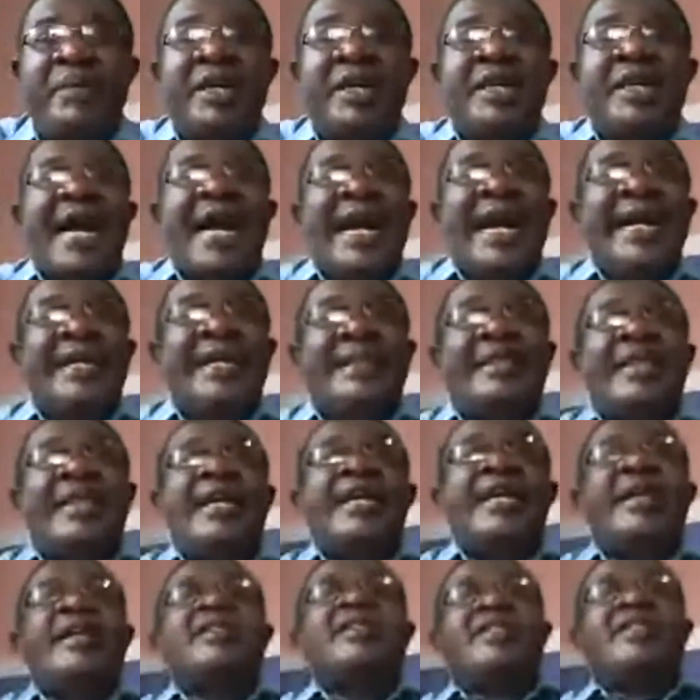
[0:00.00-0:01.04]
But I
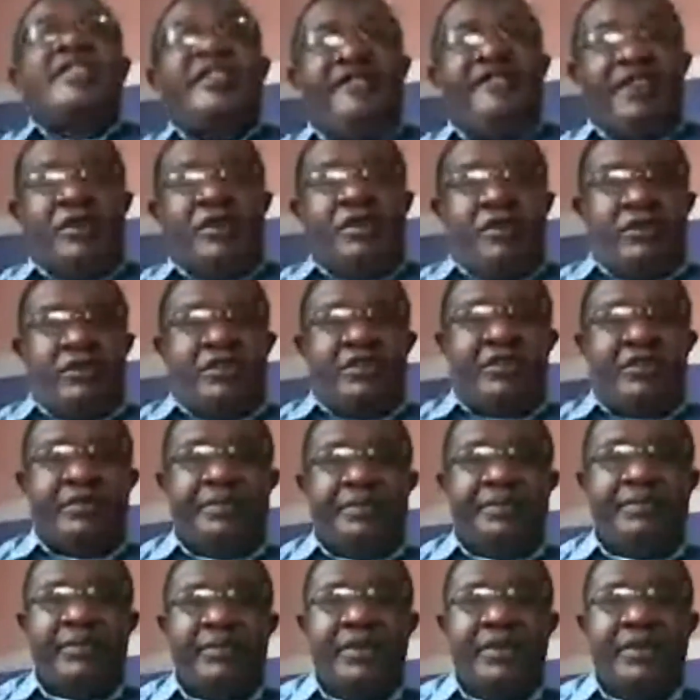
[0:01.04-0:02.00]
think it's difficult.